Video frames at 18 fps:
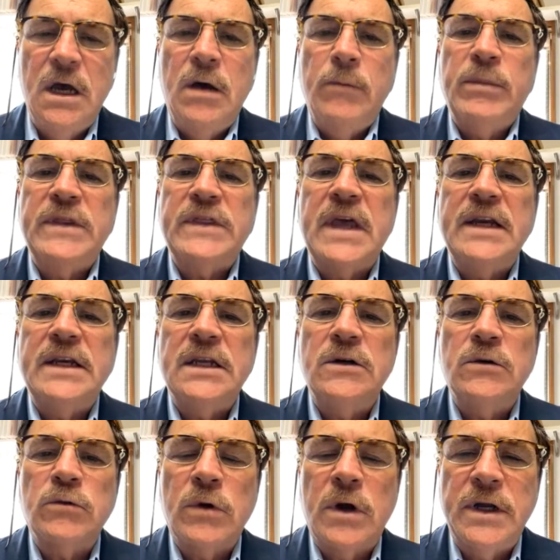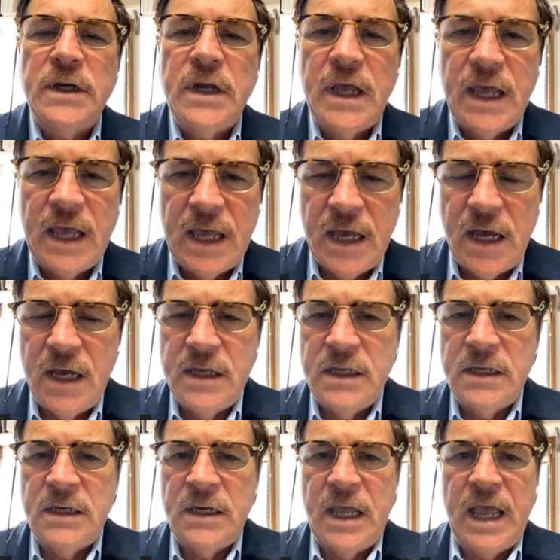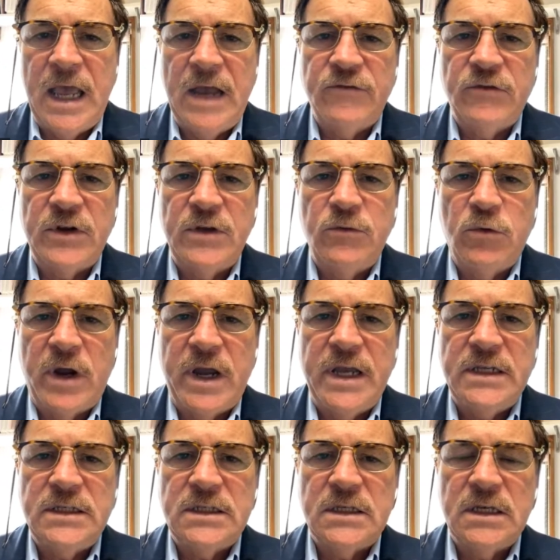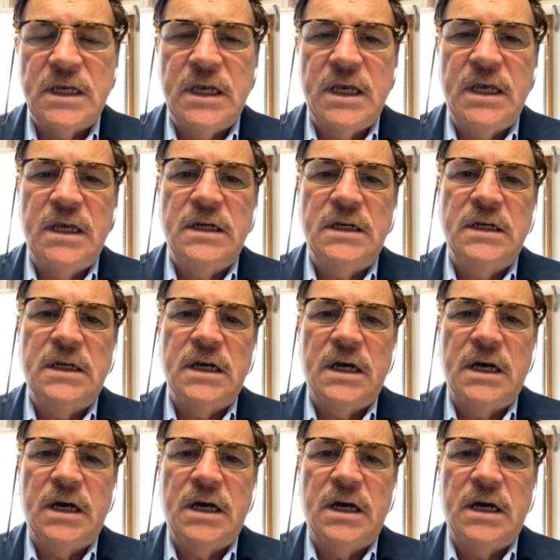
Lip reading: but they didn't run in every race. And